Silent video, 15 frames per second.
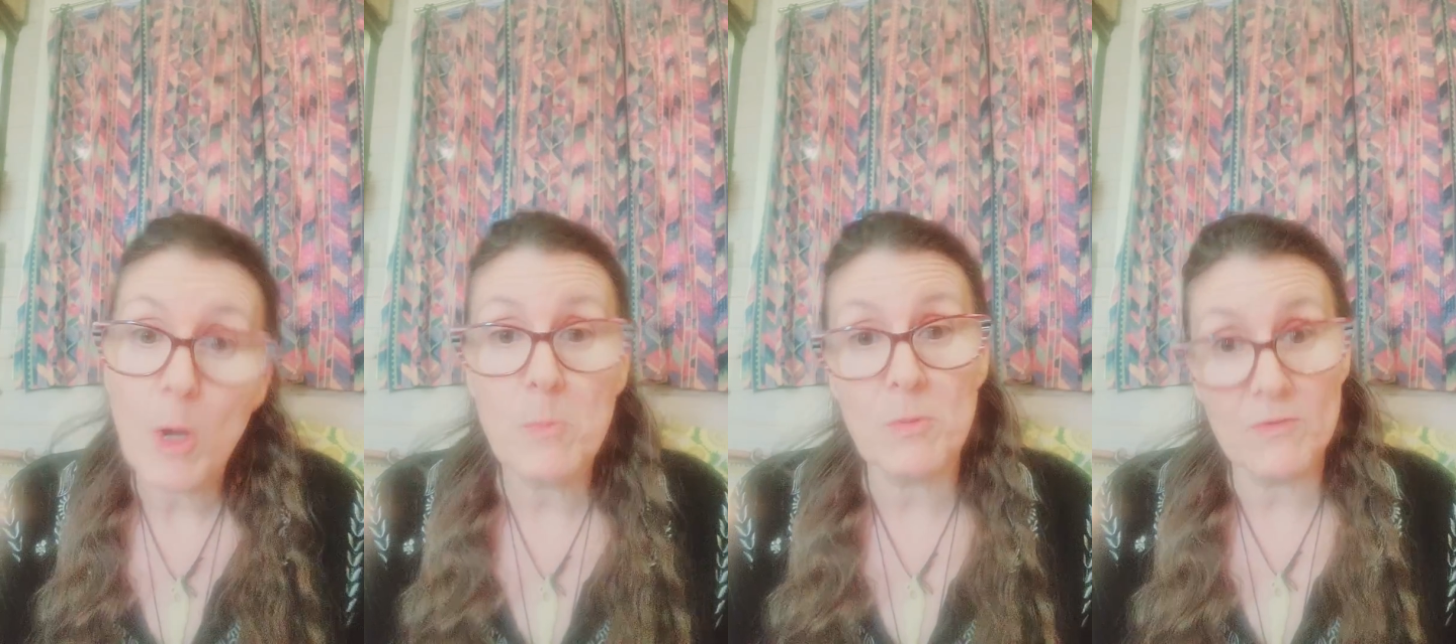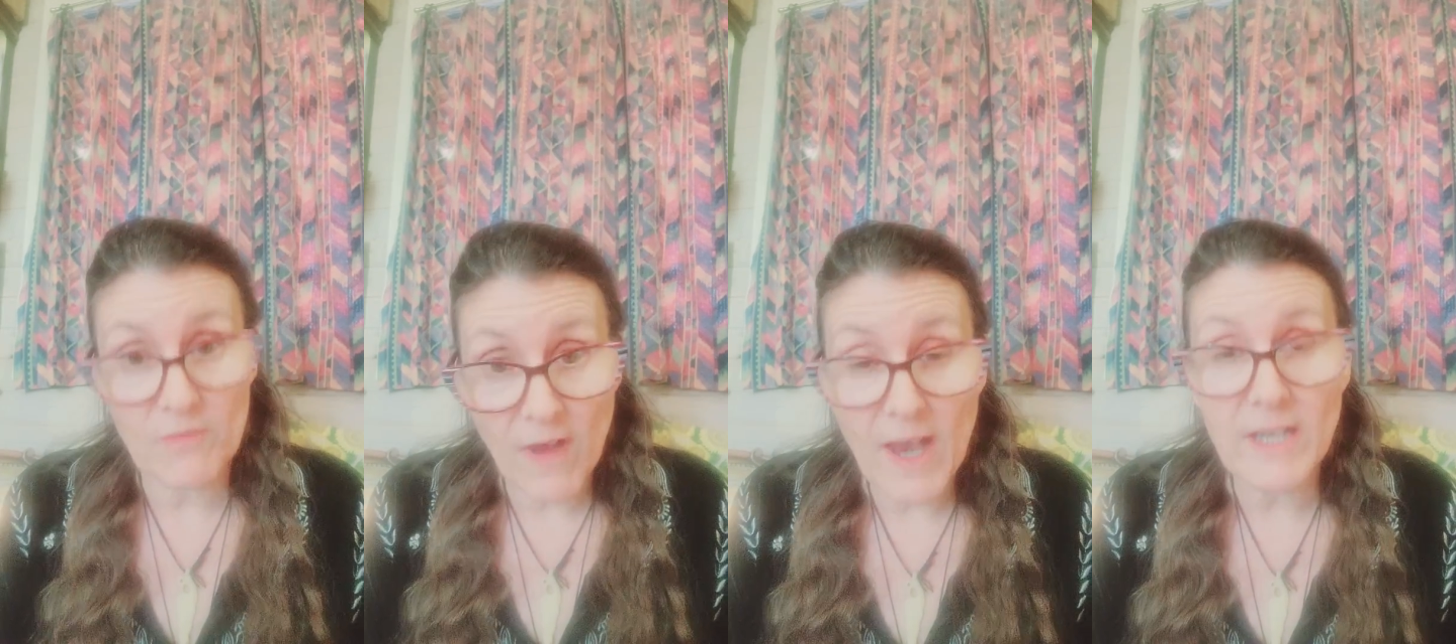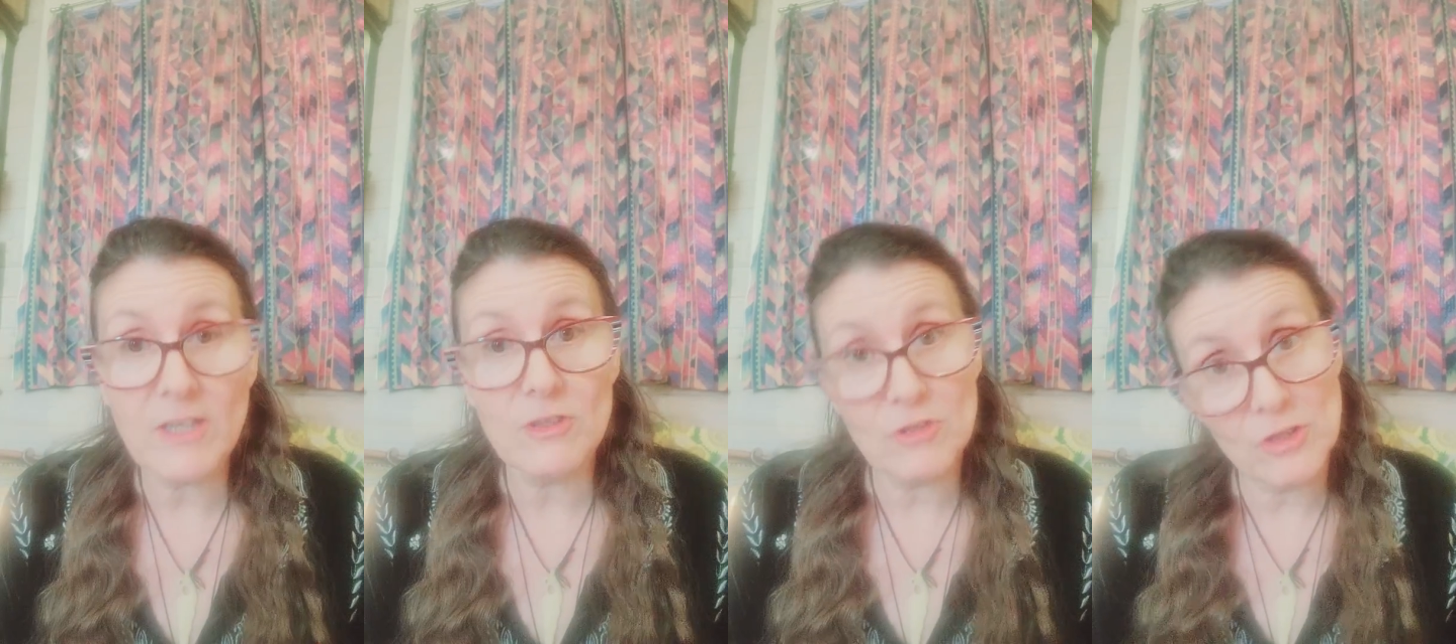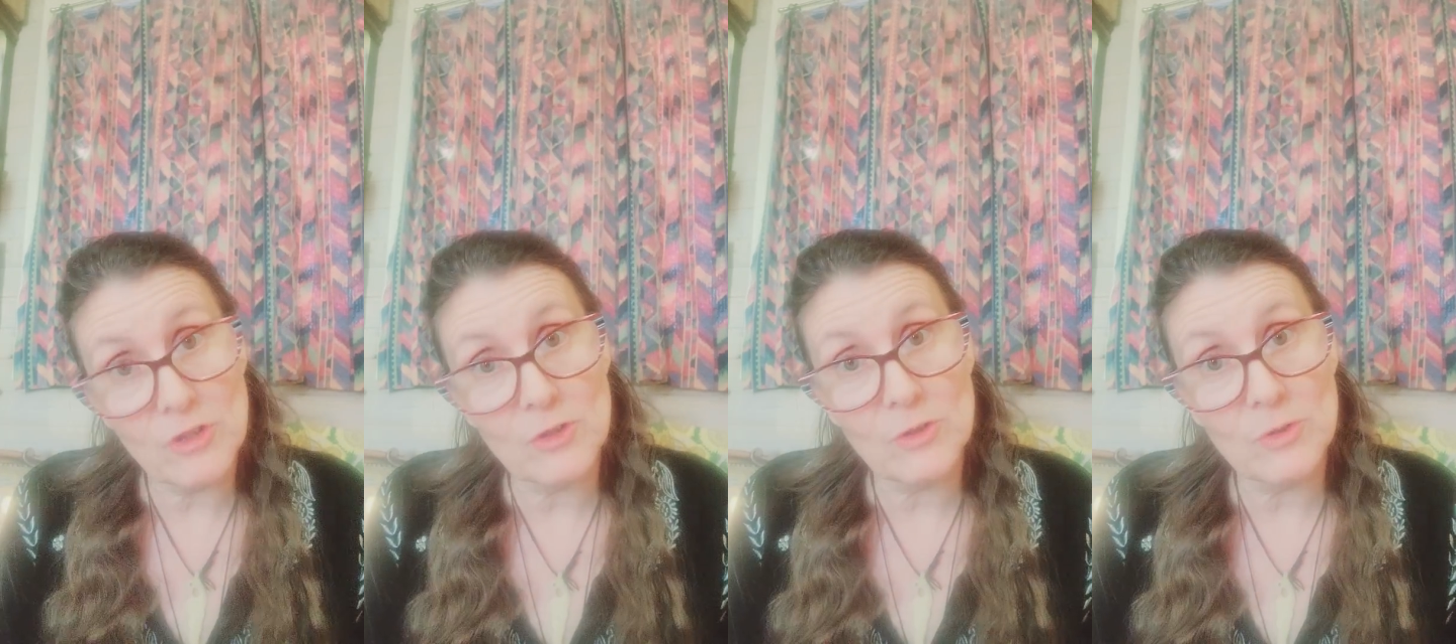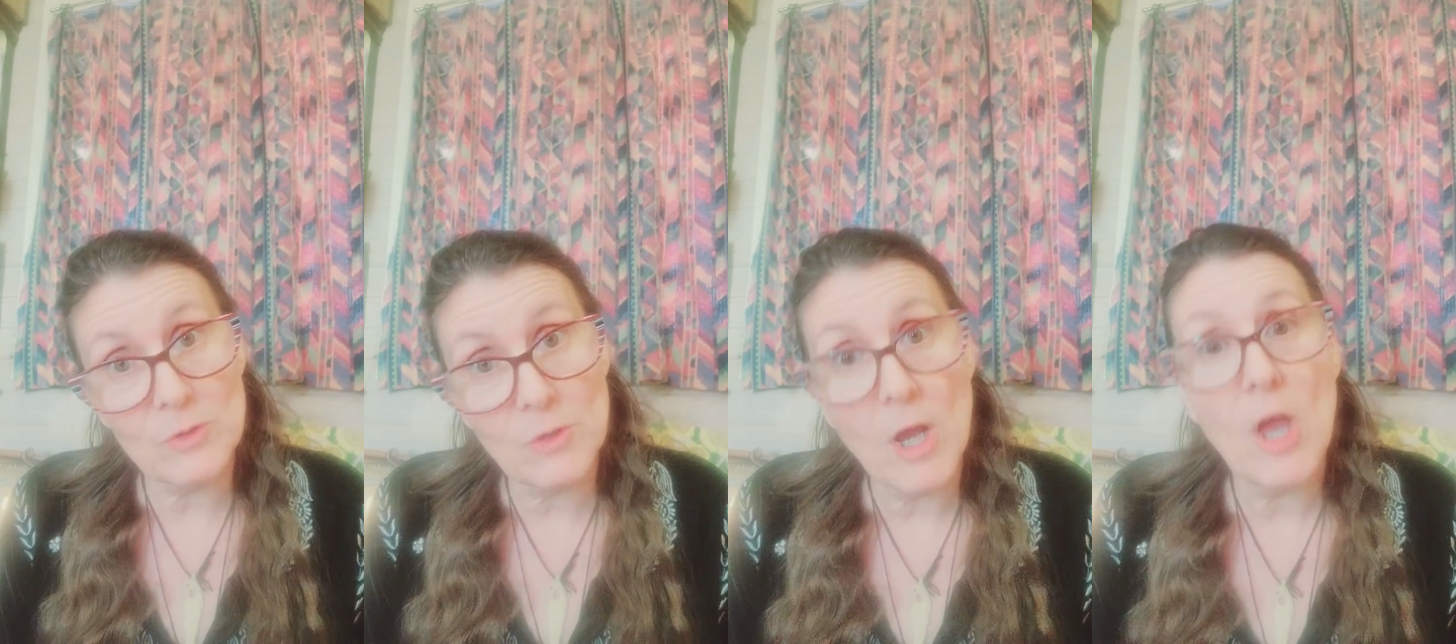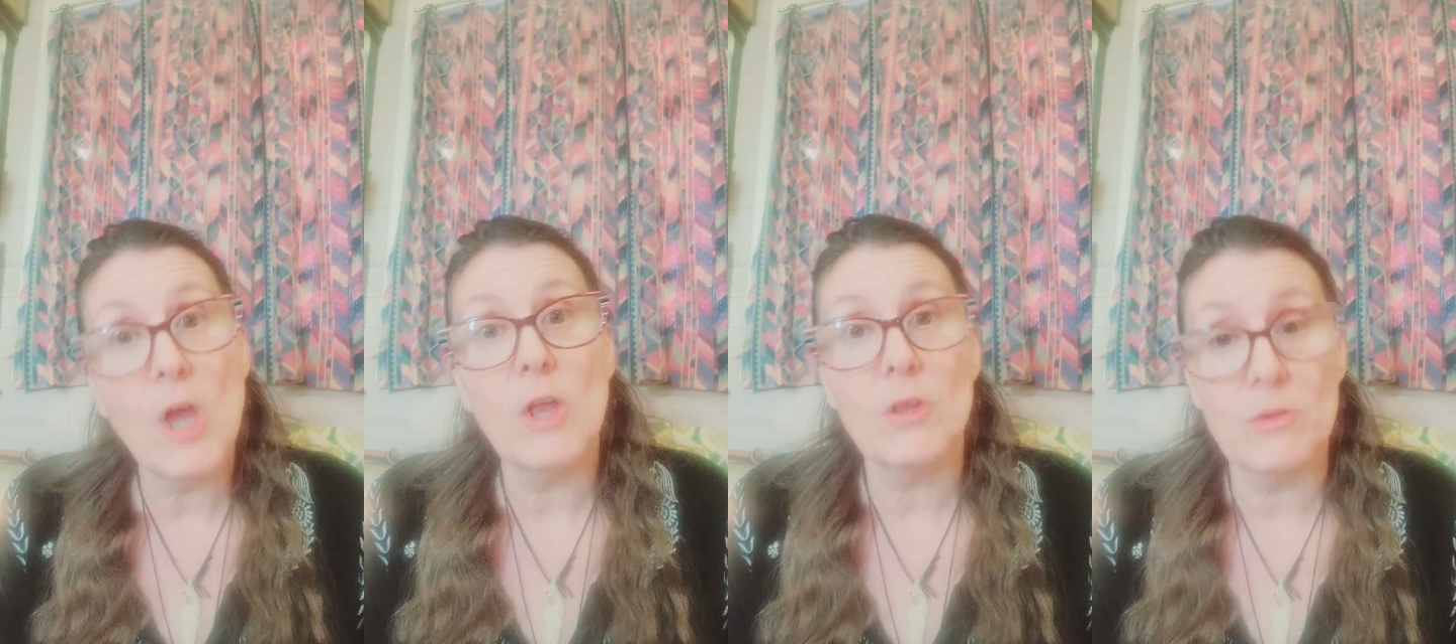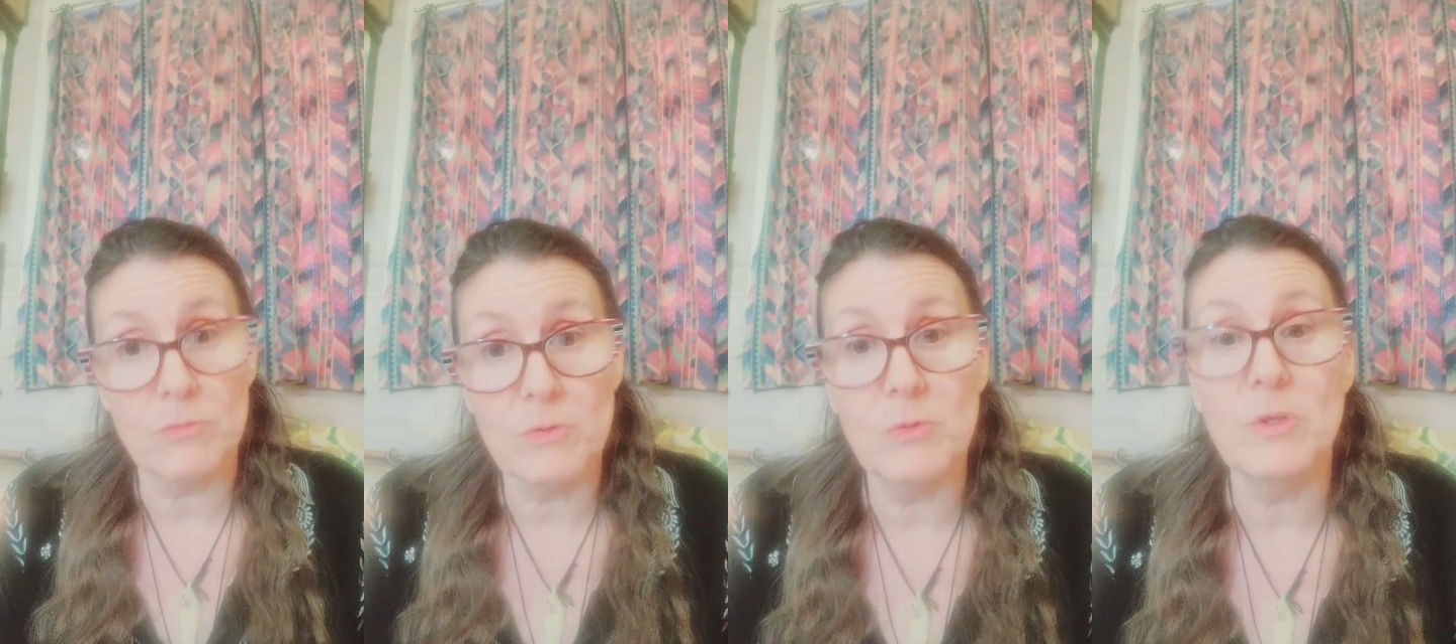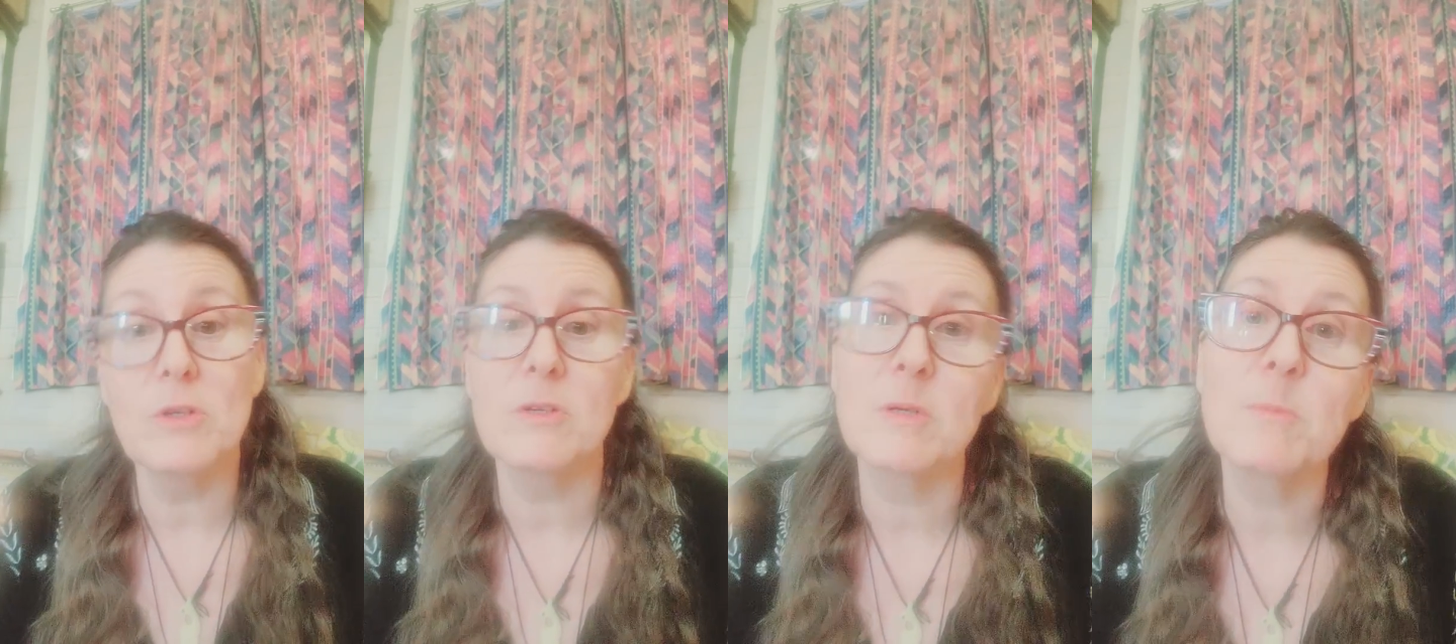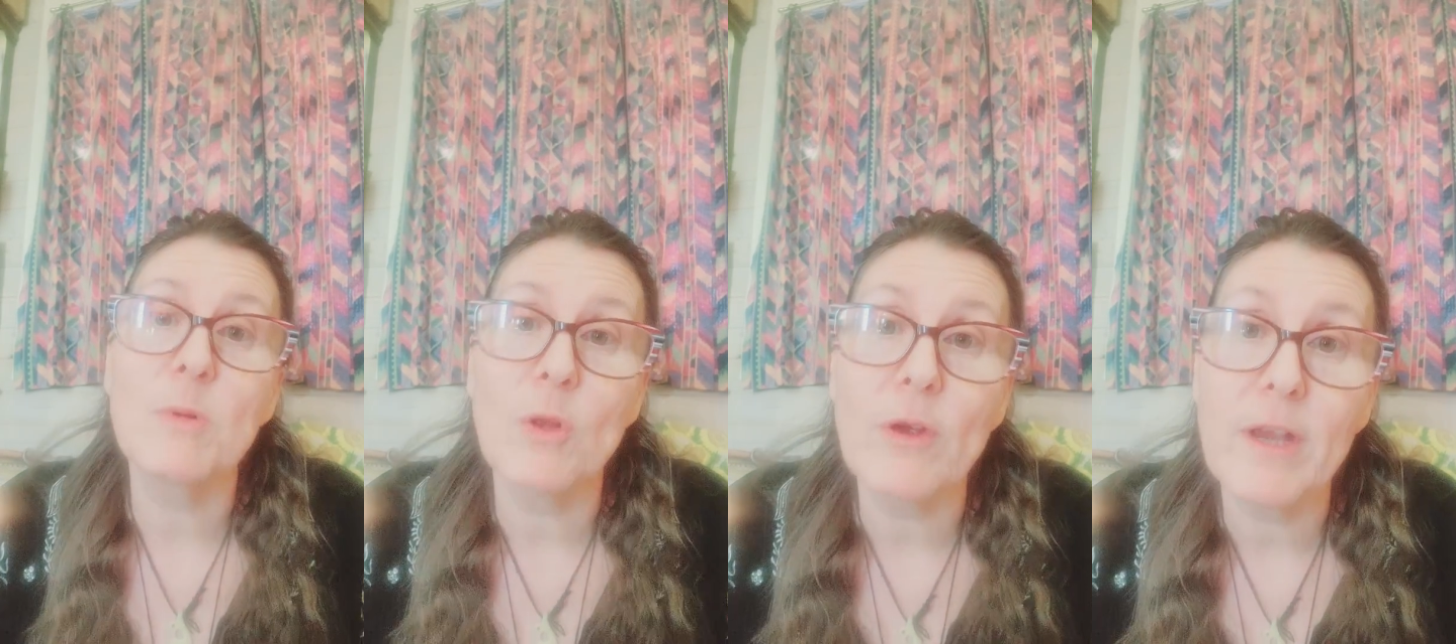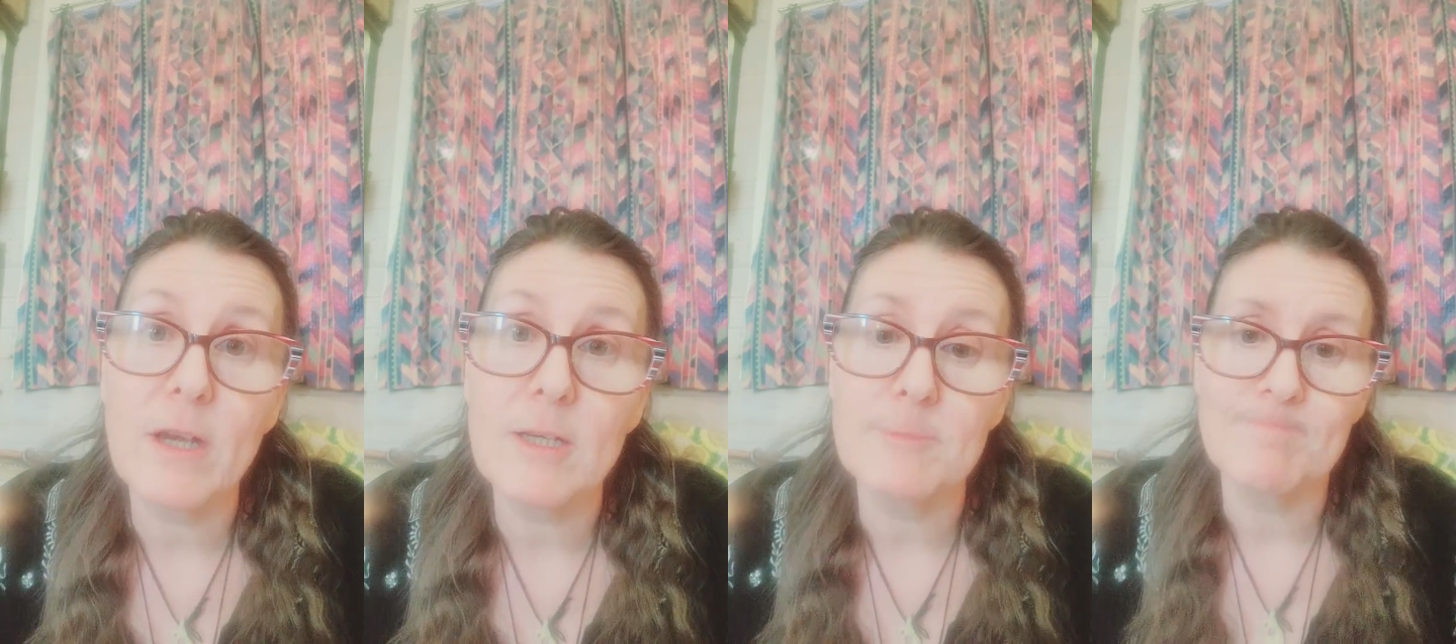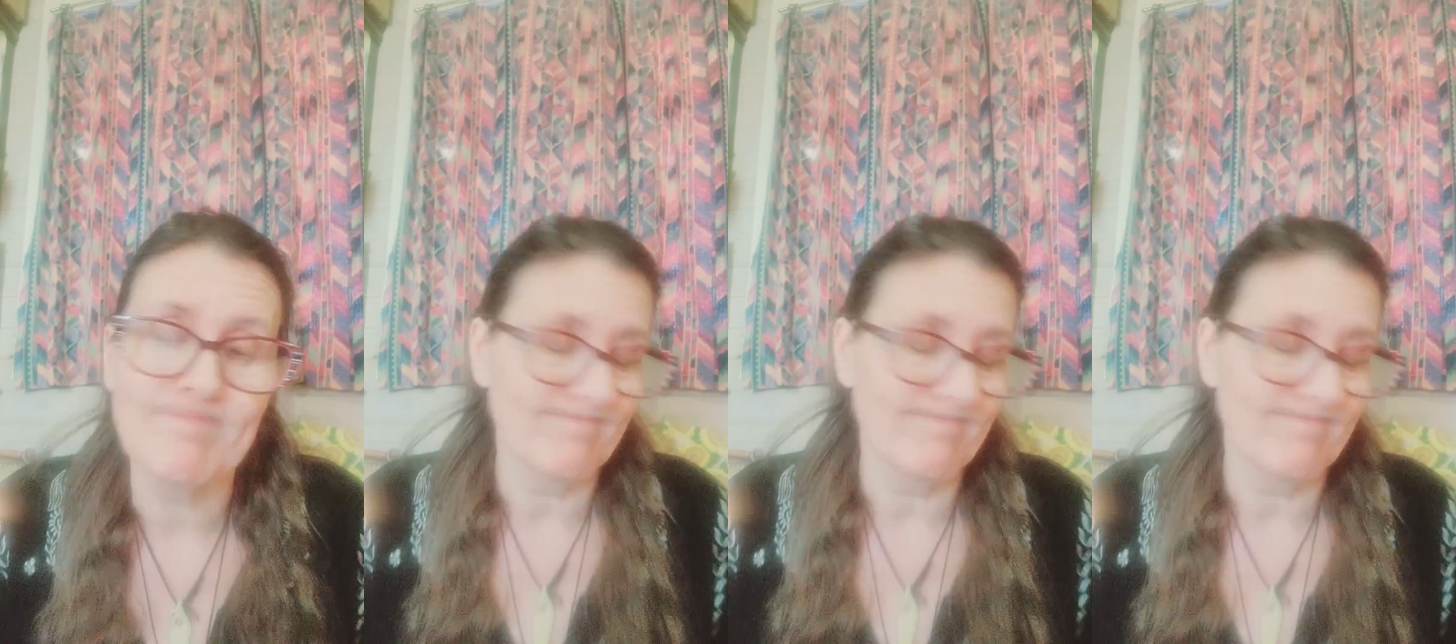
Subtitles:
provided to you through your employer.